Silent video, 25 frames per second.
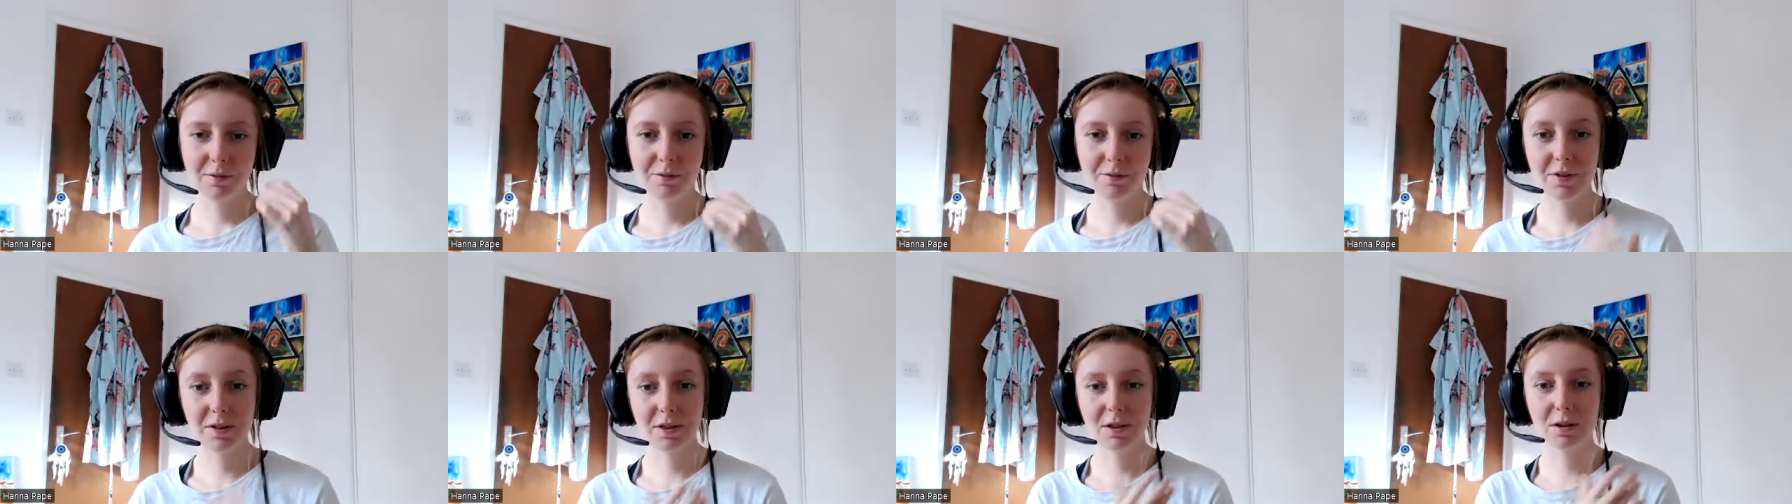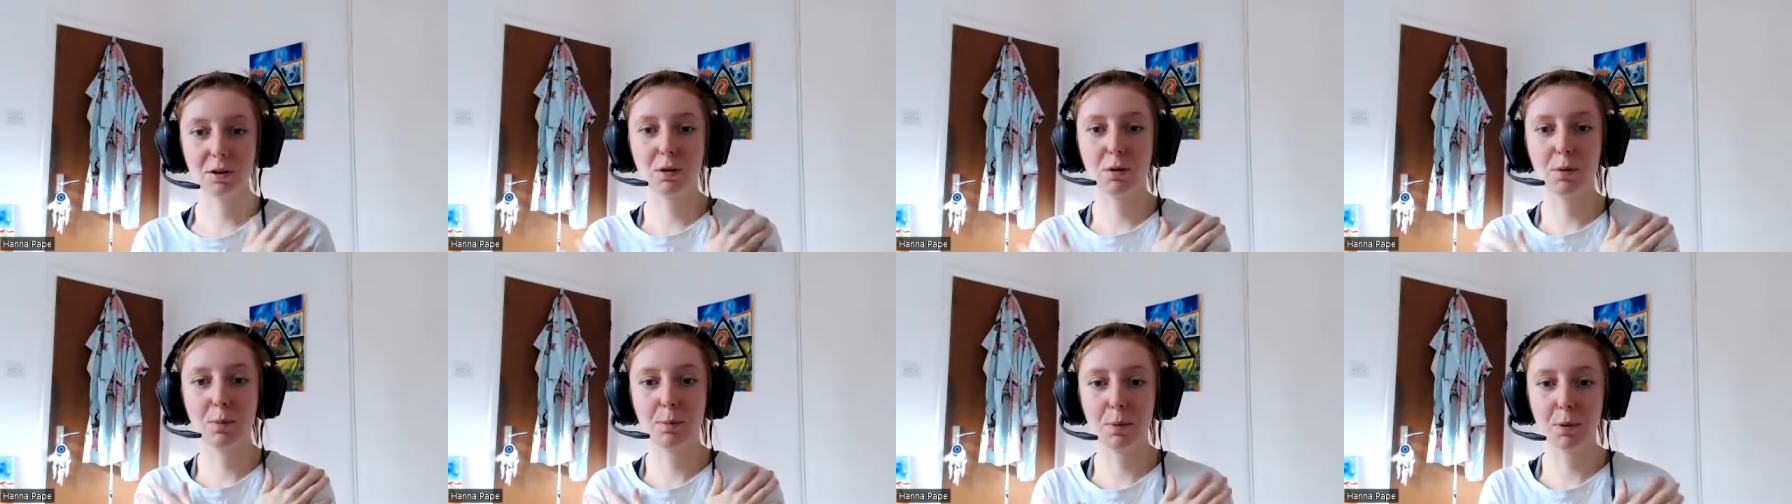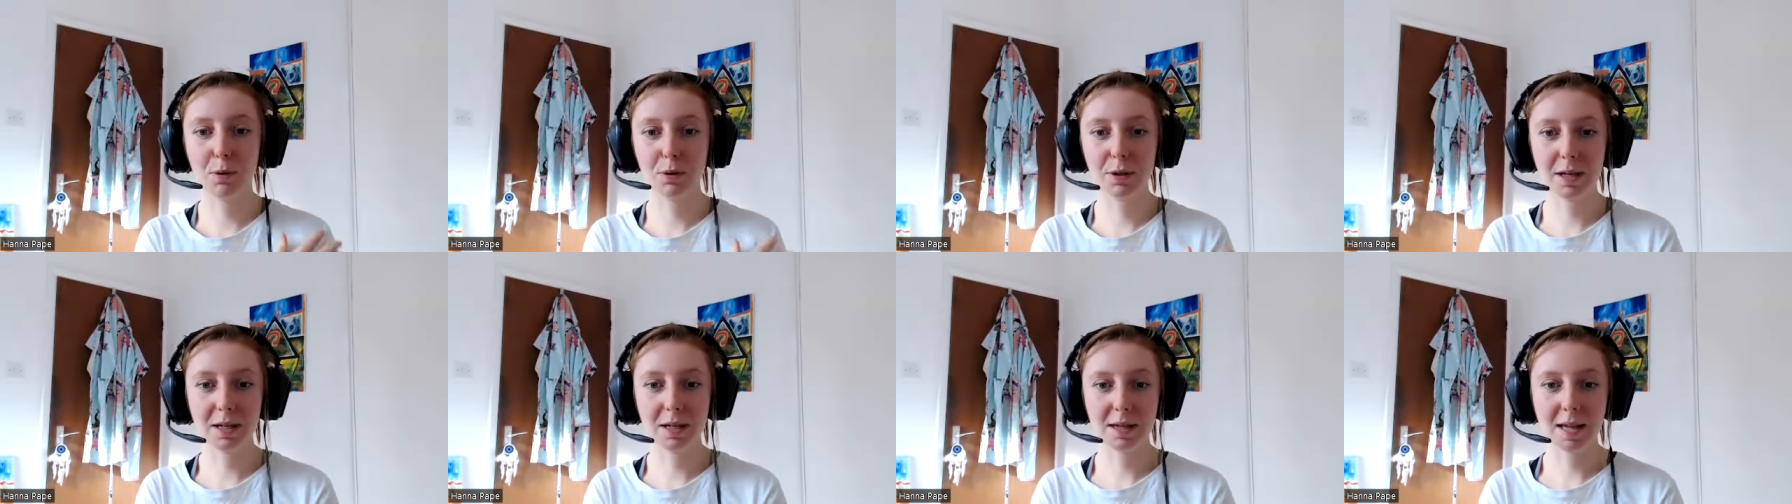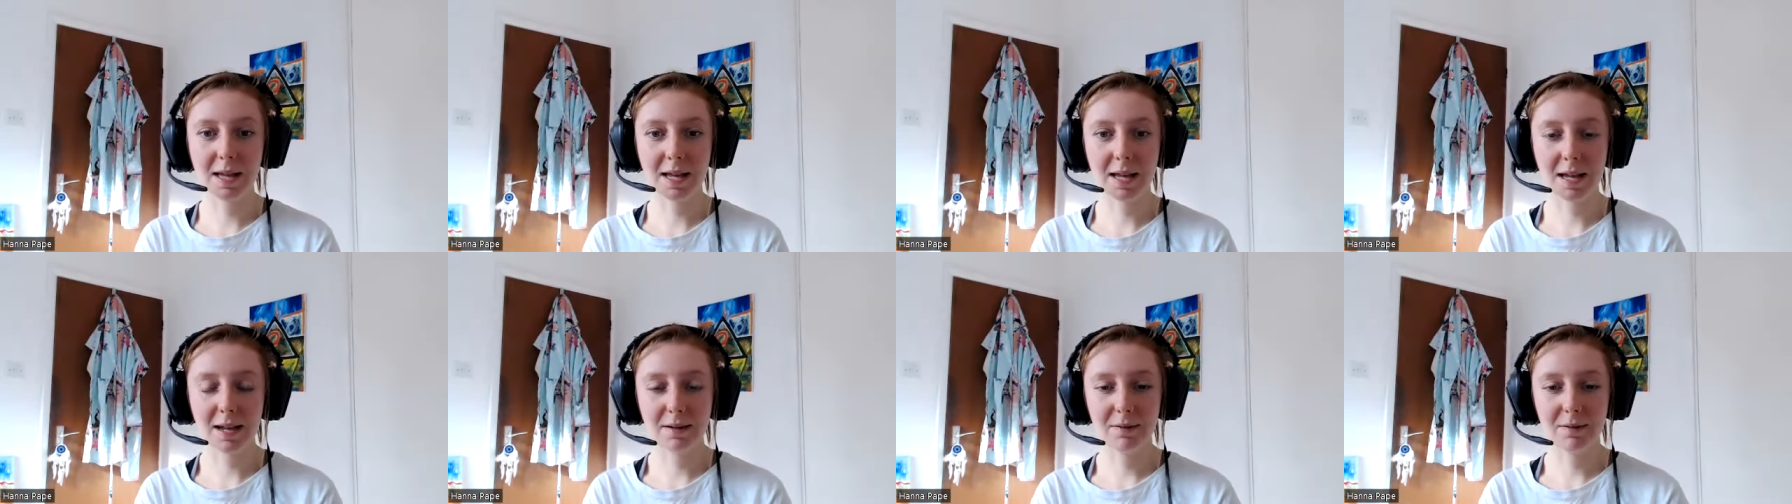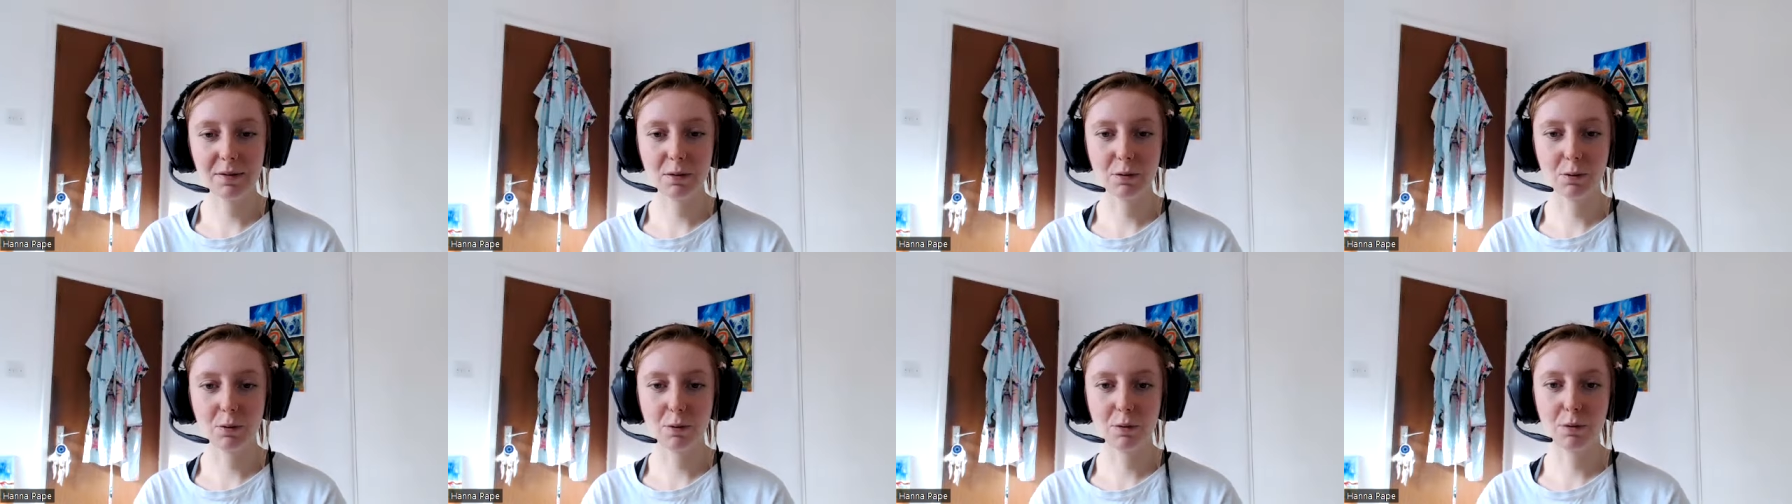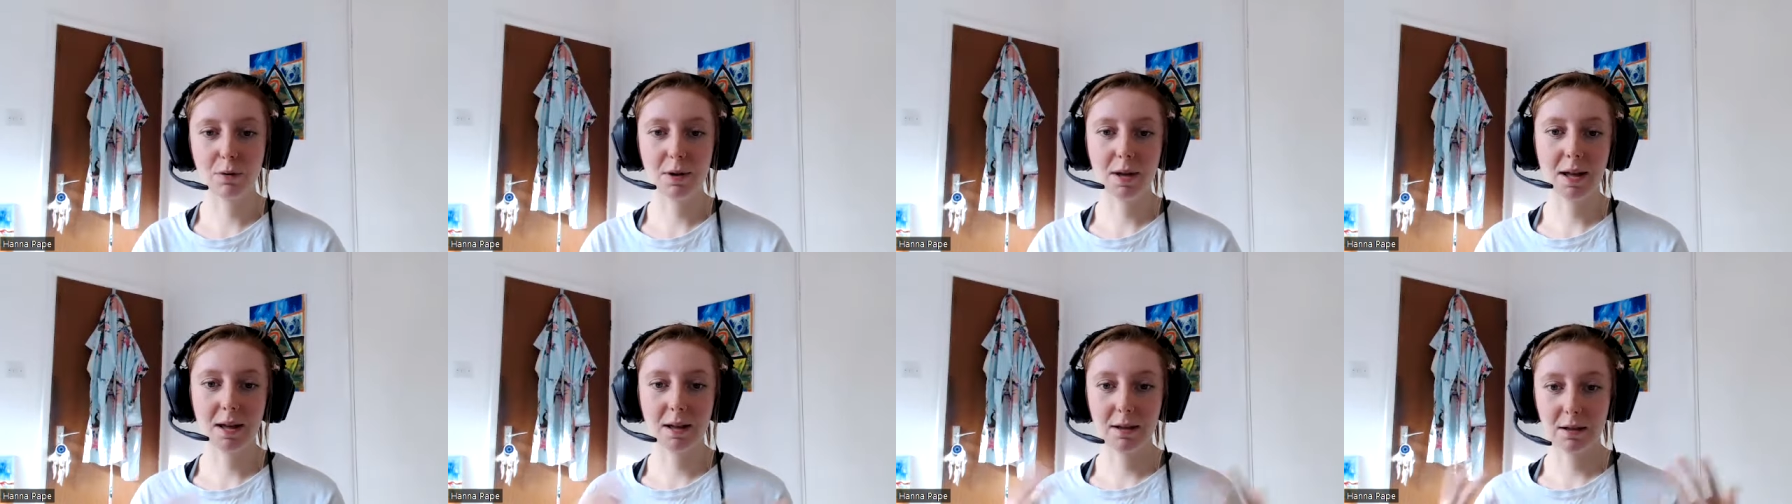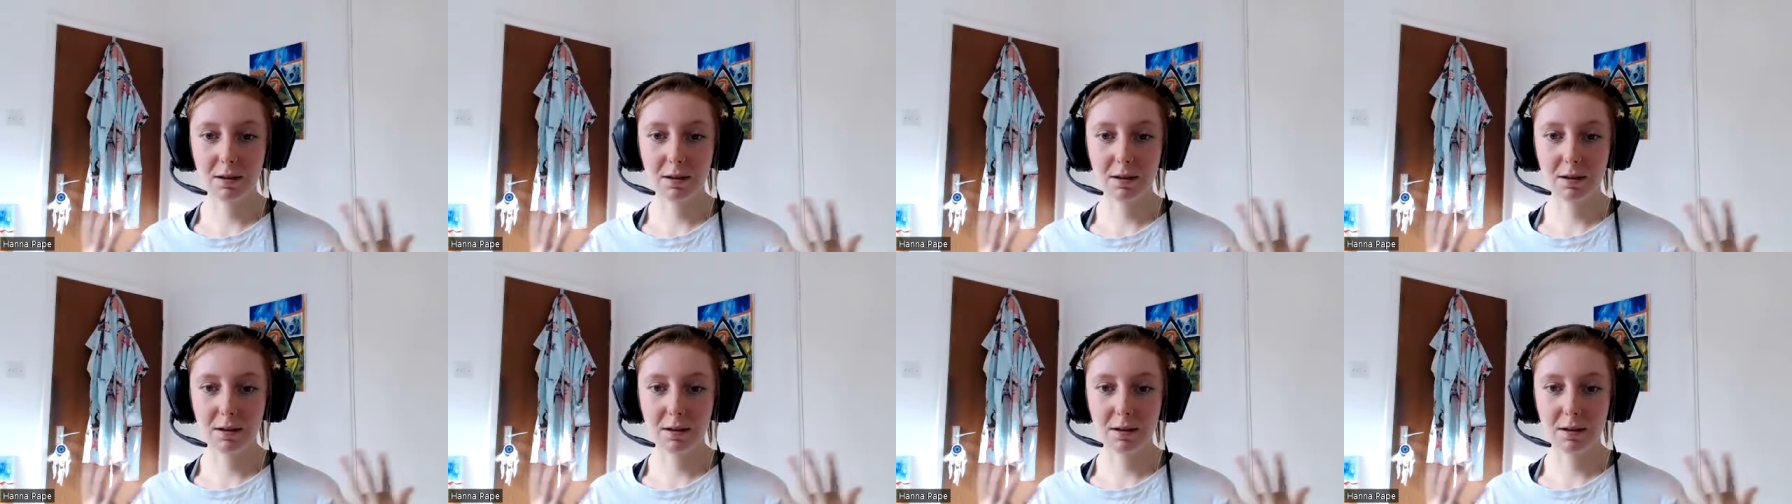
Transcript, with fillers: physical body leaves or